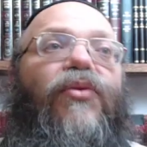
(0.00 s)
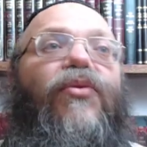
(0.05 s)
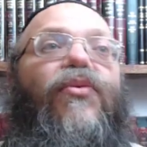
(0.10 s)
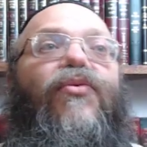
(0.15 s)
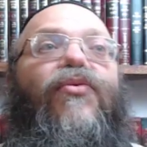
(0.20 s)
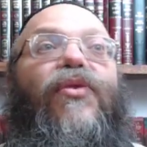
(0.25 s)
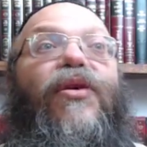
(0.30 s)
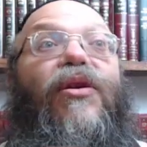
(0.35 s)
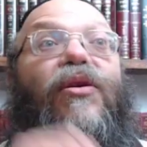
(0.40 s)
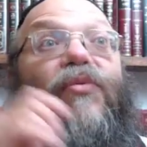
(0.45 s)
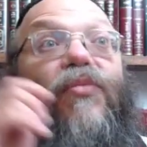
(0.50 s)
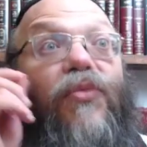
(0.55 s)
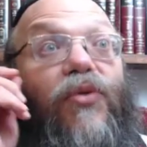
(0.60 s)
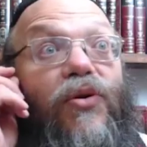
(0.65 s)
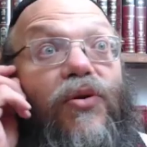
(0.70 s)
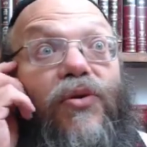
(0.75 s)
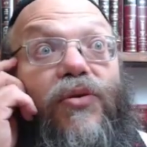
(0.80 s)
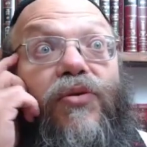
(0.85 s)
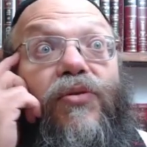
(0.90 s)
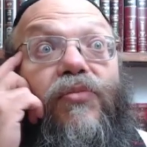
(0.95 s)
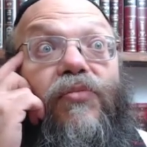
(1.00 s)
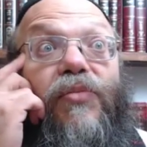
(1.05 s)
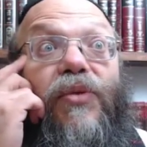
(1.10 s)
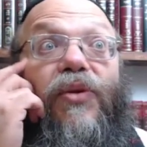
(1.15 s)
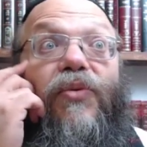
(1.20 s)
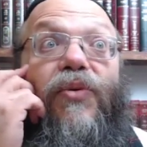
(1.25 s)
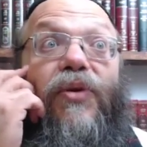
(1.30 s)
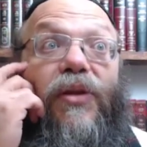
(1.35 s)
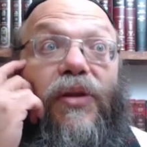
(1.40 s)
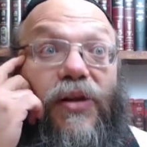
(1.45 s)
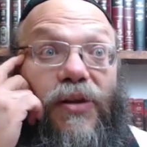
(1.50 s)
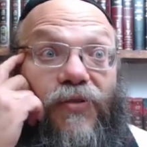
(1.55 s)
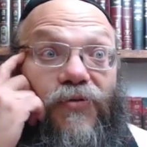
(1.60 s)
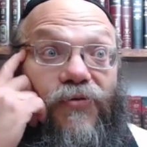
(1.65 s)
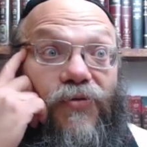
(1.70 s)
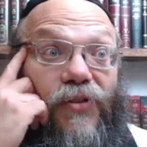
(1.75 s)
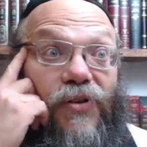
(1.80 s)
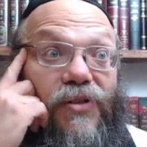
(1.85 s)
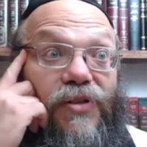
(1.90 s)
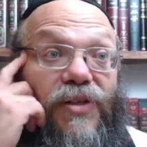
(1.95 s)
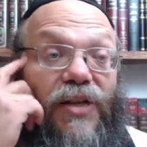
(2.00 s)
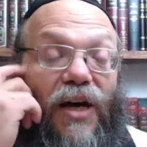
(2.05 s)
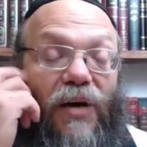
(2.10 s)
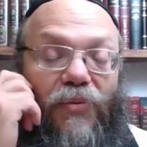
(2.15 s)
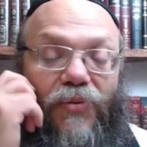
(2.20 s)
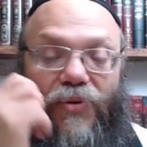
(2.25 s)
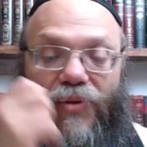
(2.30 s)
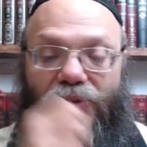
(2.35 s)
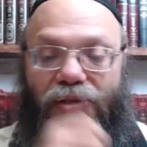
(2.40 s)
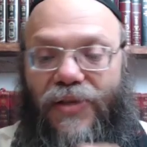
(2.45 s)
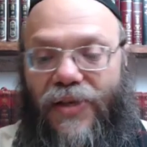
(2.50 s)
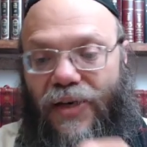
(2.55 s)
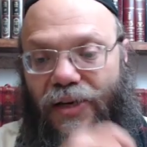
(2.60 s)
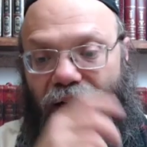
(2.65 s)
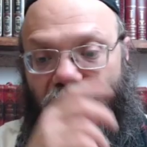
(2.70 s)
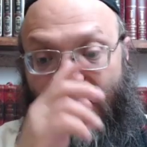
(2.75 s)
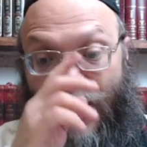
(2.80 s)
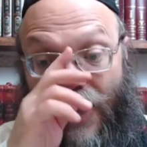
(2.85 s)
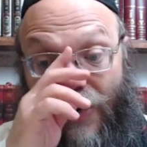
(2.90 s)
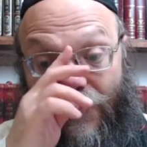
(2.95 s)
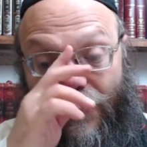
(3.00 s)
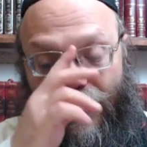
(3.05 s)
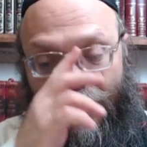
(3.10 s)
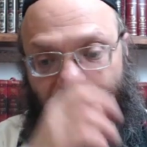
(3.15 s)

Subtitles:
drink more between the first cup to the second cup,